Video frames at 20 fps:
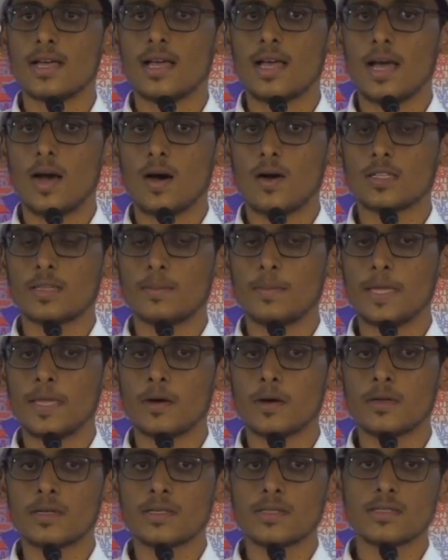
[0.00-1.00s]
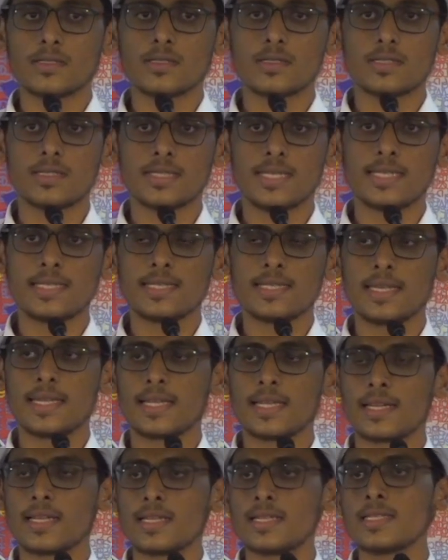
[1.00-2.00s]
or the beyond these
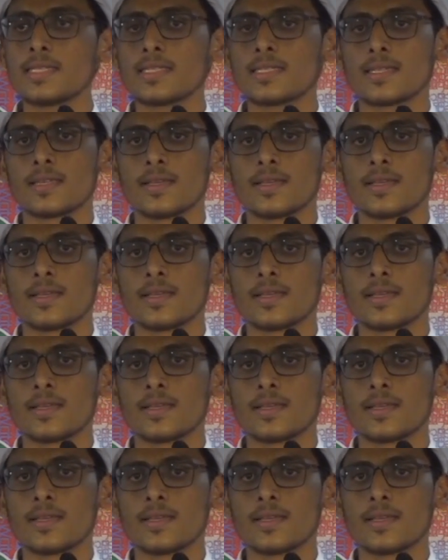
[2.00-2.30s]
sceneries